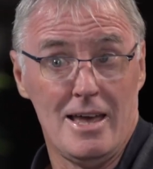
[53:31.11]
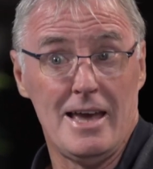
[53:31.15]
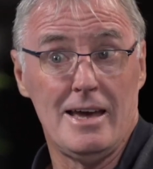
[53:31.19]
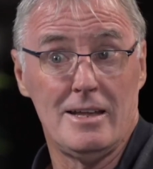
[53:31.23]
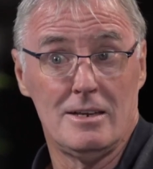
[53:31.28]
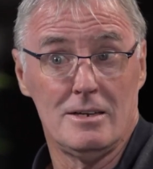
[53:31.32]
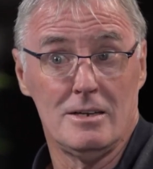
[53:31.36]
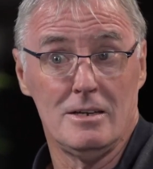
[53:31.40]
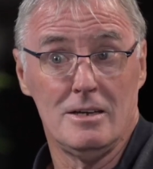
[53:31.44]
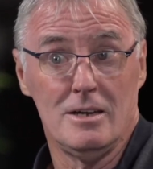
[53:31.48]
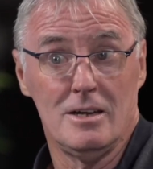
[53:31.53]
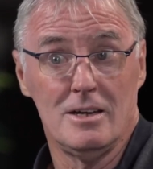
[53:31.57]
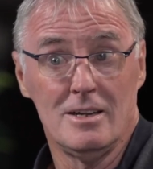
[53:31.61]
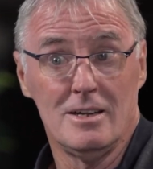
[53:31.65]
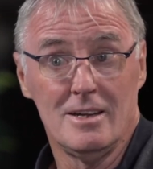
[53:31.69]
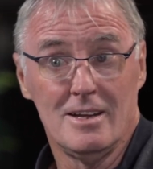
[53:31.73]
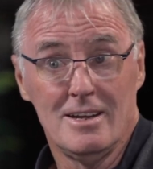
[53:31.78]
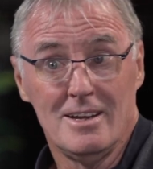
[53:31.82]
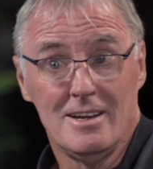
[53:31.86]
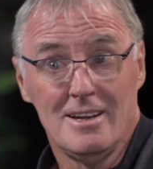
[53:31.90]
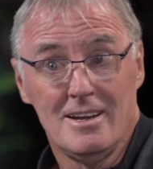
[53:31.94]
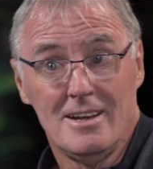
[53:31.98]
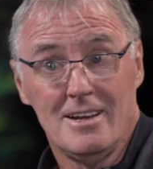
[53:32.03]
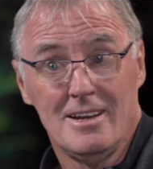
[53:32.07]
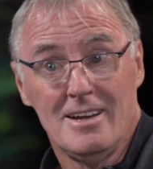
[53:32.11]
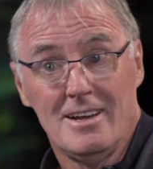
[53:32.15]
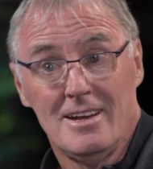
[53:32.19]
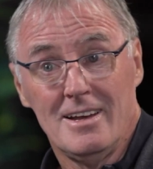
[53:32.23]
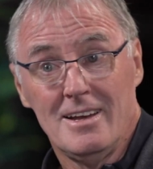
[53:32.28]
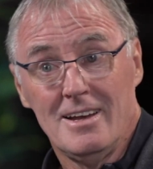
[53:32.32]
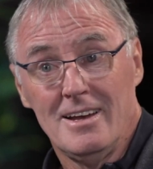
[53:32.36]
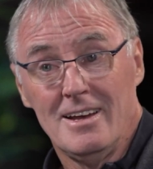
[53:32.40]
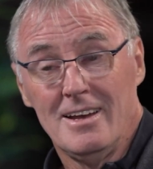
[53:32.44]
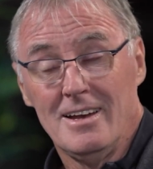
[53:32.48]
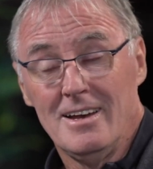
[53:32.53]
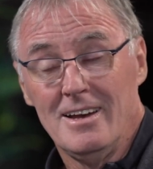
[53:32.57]
I had
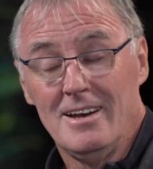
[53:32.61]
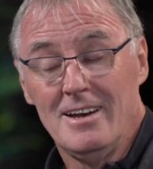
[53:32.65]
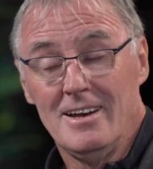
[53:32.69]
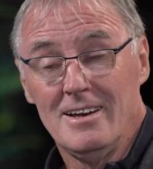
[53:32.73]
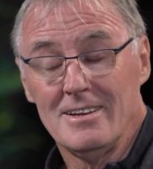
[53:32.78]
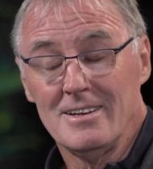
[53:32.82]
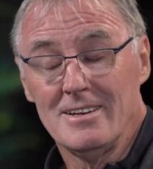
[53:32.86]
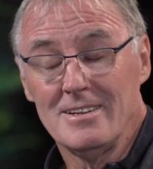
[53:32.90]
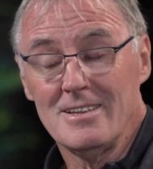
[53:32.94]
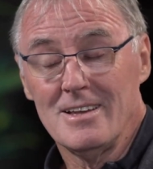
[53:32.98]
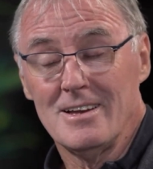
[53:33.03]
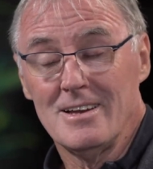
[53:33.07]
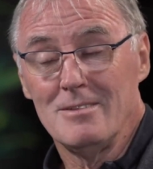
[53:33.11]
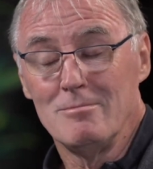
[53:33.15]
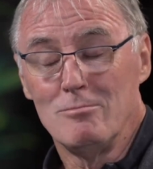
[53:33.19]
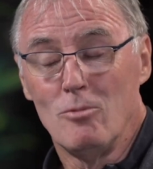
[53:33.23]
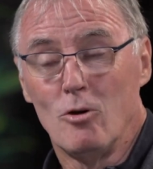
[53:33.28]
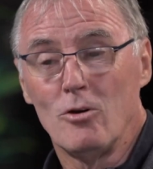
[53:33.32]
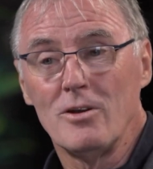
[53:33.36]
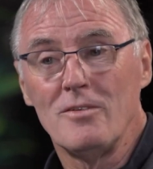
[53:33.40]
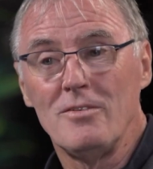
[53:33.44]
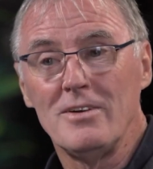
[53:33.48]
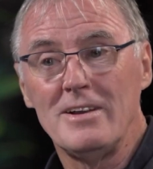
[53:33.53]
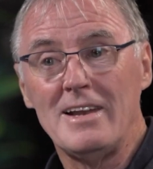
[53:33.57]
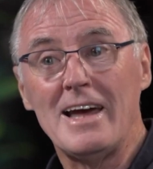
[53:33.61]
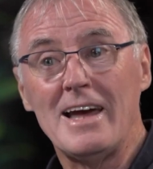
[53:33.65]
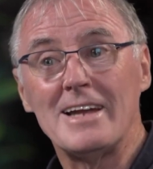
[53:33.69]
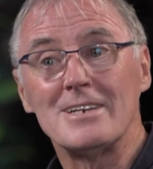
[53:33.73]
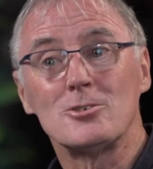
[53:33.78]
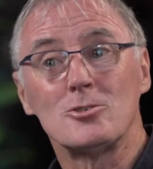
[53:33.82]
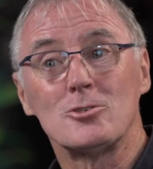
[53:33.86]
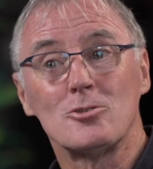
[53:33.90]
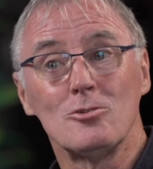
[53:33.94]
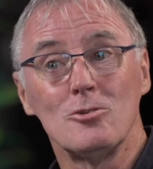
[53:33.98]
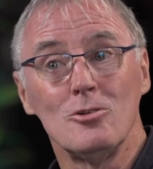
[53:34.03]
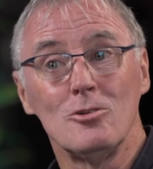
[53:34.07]
a more of a
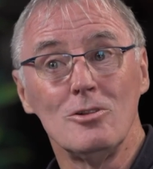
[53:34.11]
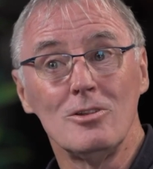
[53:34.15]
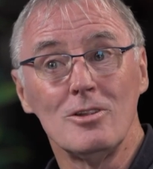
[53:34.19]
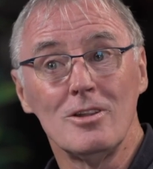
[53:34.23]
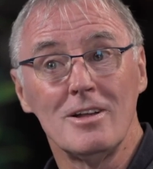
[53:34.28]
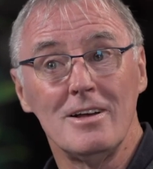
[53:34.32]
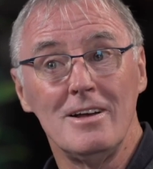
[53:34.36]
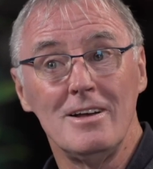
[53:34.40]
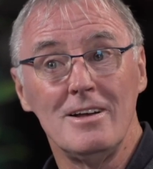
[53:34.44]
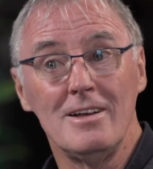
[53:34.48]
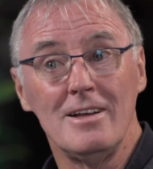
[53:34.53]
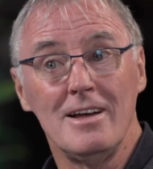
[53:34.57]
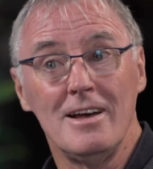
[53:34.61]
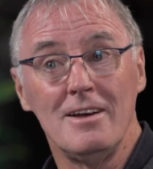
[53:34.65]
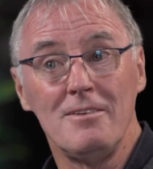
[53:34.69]
natural